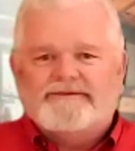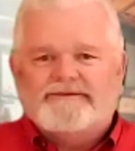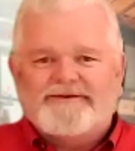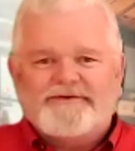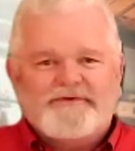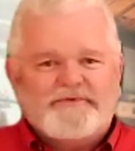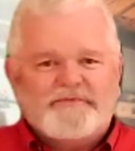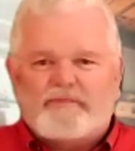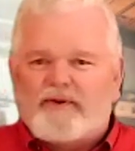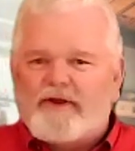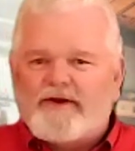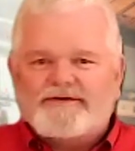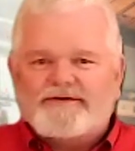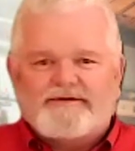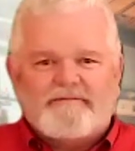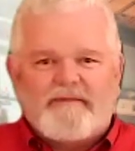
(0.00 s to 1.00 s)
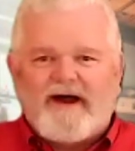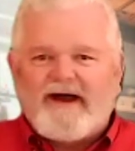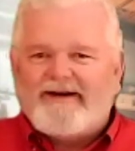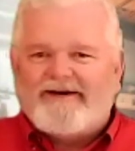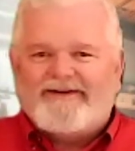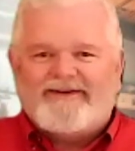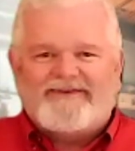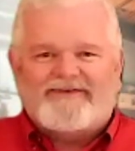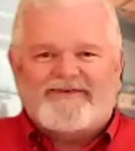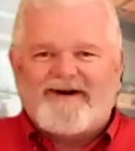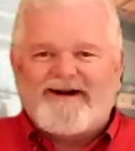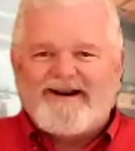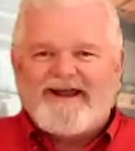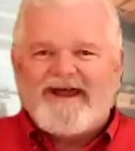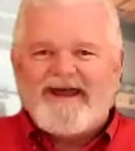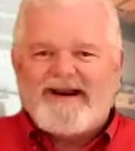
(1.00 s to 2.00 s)
So it's plus and minus,
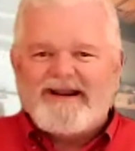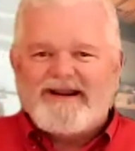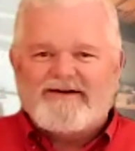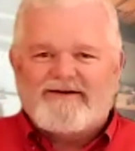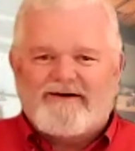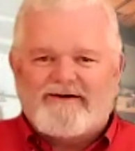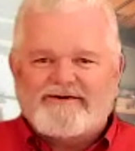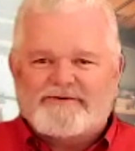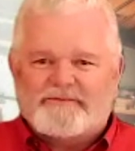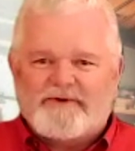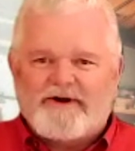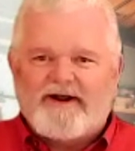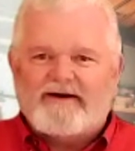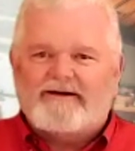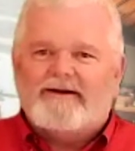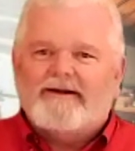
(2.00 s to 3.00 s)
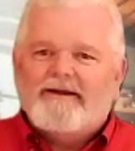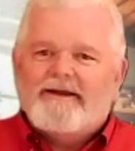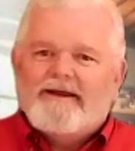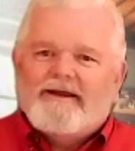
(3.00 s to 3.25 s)
right? Adding or subtracting.